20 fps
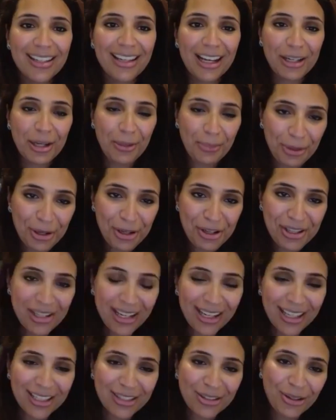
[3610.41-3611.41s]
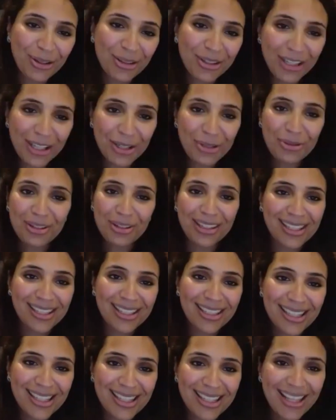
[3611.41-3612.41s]
and appreciate all the
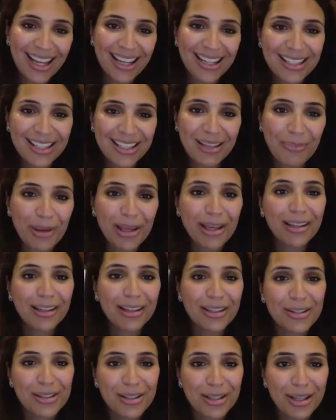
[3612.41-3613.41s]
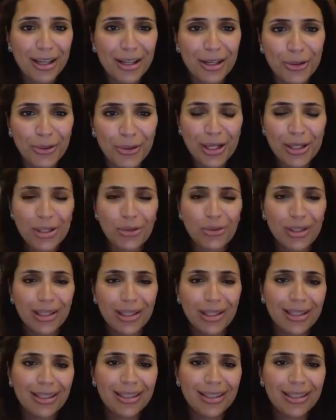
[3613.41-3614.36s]
intricacies that make us quite unique.